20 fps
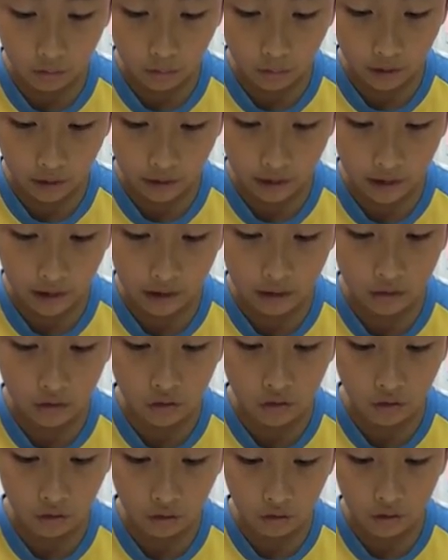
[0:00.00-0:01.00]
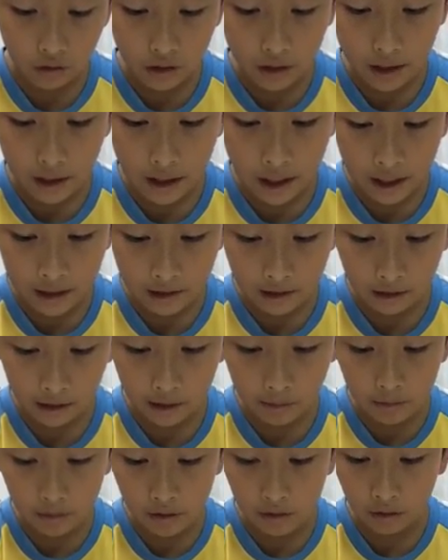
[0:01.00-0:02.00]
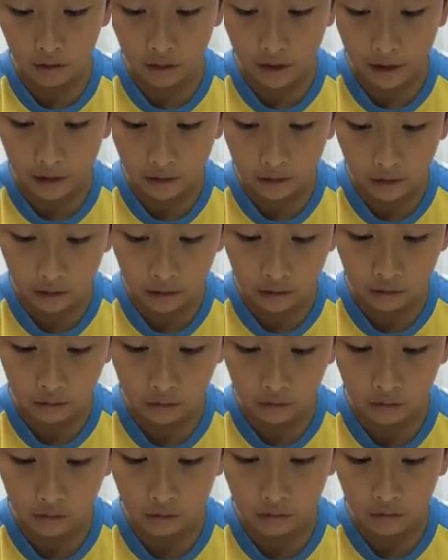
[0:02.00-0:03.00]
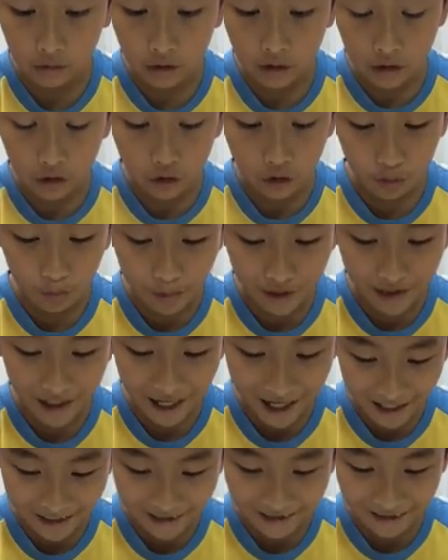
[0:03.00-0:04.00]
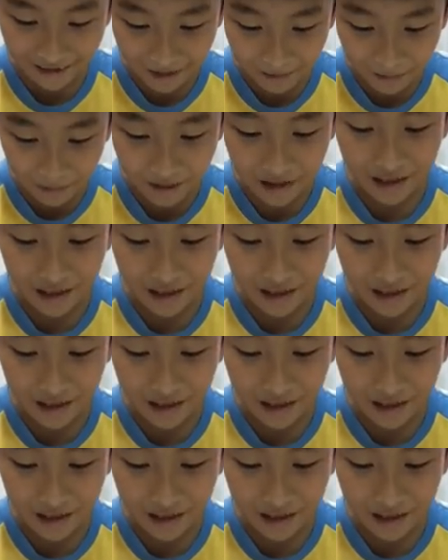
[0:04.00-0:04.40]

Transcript: pretend to asleep so they can to be asleep,